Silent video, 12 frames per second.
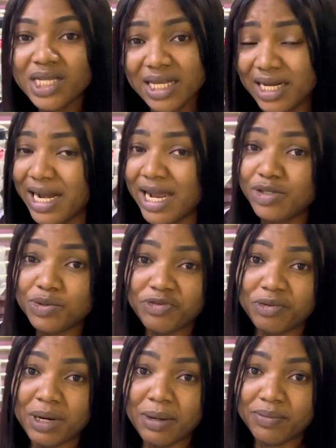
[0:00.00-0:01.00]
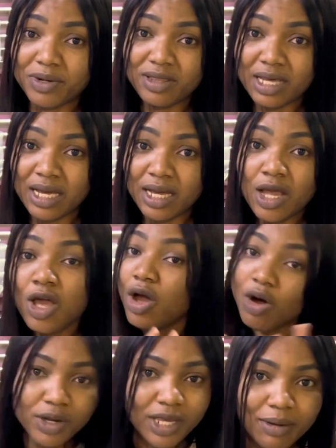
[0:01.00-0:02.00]
then I had to wait for my brother.
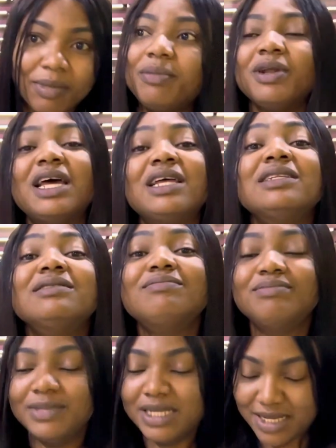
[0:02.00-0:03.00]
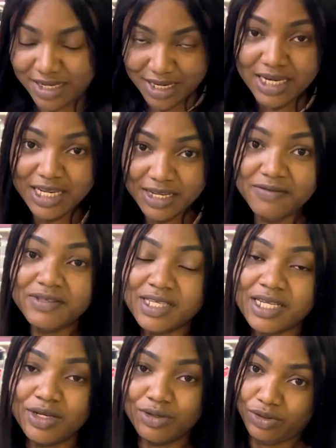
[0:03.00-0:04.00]
Okay, my brother lives
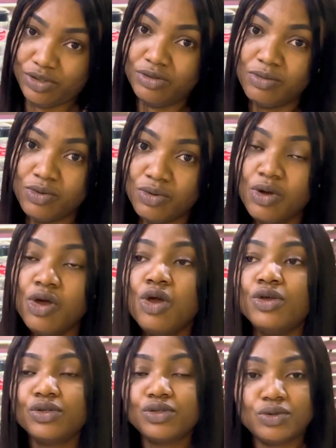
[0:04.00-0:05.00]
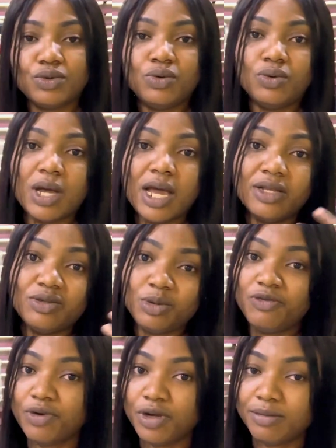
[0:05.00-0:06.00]
in Osogbo, so I had to
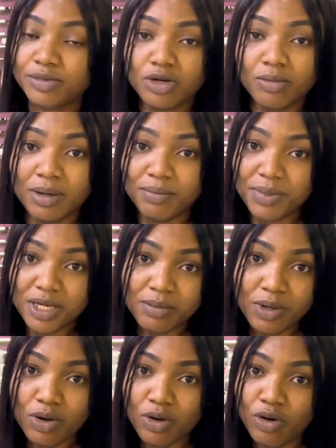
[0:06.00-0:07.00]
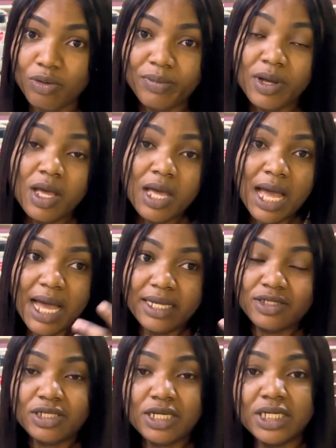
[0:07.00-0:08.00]
wait for him to come and pick me up. I
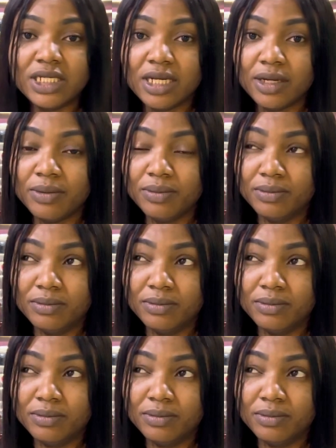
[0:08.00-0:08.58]
stayed in um